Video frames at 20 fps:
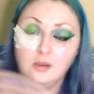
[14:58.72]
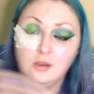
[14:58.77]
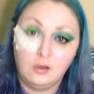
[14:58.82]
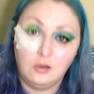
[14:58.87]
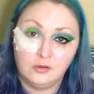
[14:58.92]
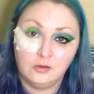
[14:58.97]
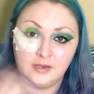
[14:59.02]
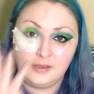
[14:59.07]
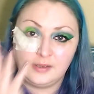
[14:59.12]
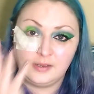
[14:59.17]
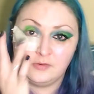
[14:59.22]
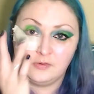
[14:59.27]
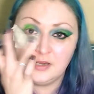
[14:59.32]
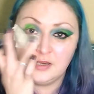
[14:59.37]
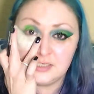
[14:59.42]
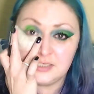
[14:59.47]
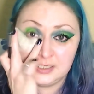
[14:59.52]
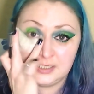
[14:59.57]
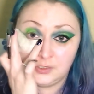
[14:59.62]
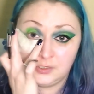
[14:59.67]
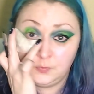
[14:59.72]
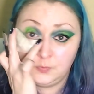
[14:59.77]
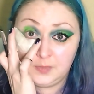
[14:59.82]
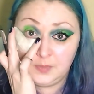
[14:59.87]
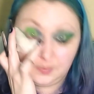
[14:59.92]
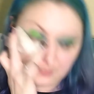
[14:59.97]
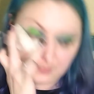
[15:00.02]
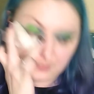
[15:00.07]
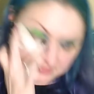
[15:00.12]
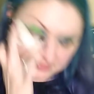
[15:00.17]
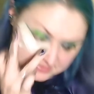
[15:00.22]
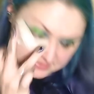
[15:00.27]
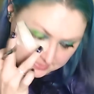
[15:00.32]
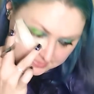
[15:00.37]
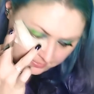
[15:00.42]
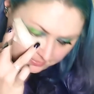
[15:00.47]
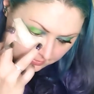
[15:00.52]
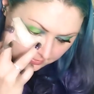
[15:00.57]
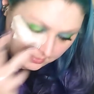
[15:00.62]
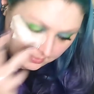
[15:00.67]
on our eyeshadow pigments.
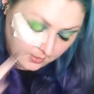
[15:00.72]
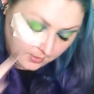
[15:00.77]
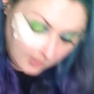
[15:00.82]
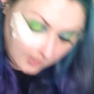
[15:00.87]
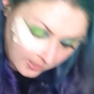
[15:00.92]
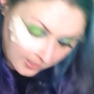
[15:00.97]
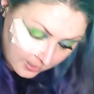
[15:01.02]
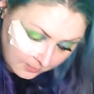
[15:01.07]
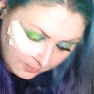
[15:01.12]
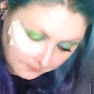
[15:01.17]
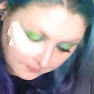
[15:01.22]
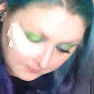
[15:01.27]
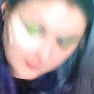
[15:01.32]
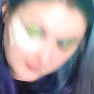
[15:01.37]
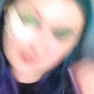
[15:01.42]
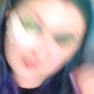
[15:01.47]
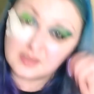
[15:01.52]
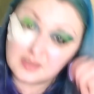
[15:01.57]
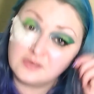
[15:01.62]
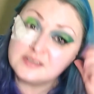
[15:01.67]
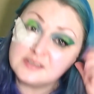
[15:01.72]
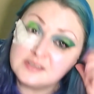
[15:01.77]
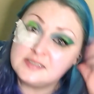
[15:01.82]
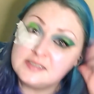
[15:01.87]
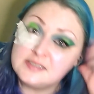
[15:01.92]
There is